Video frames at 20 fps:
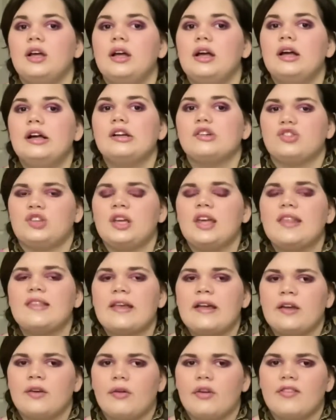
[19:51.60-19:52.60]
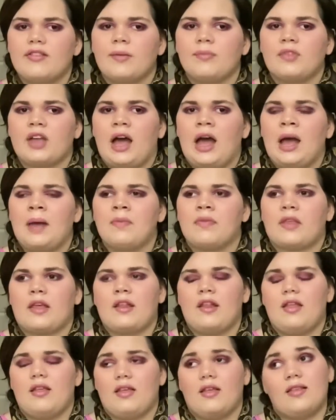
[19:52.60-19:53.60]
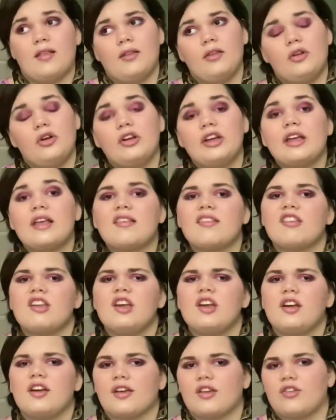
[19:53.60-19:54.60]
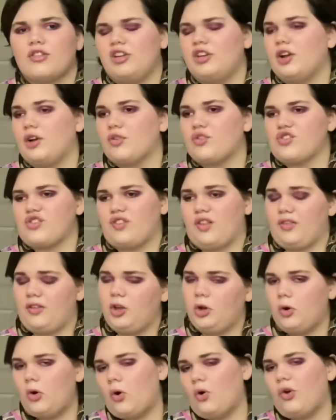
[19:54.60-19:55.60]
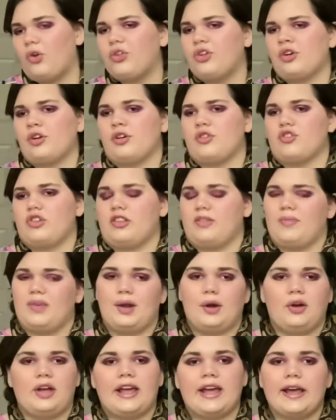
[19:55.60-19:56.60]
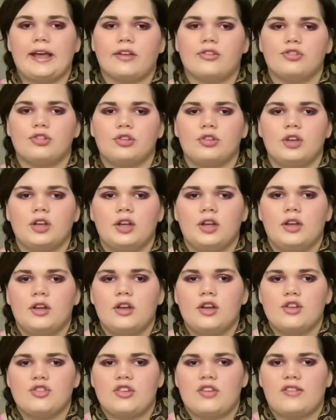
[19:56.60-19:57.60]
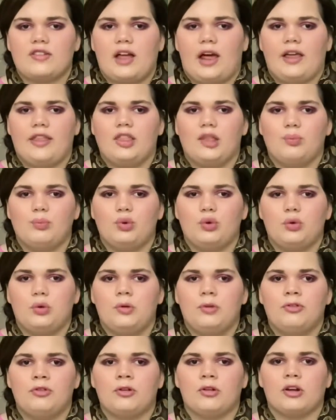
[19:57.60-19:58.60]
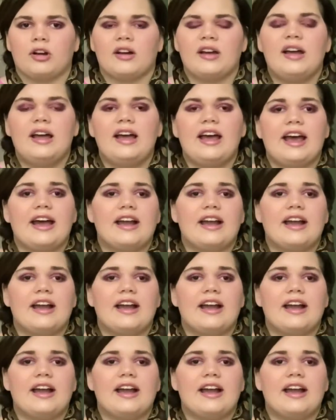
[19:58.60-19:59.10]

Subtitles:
She gets angry sometimes and is a little hissy because, you know, she's a little older, she's middle-aged, she's not in the mood for any